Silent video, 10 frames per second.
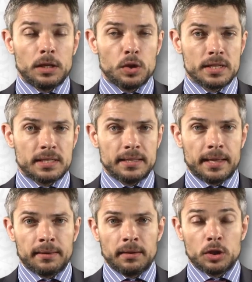you can see
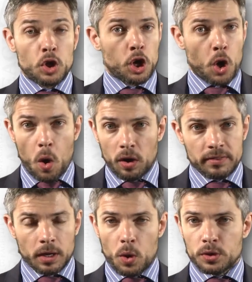that not all of
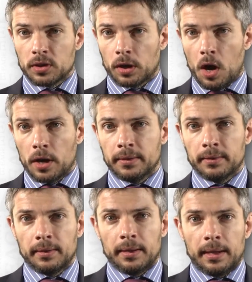the ghosts are gone,
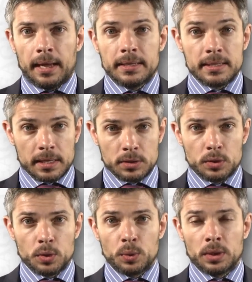and this has to
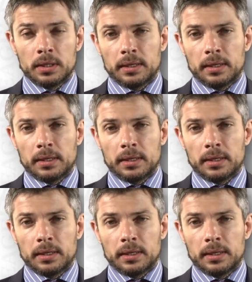do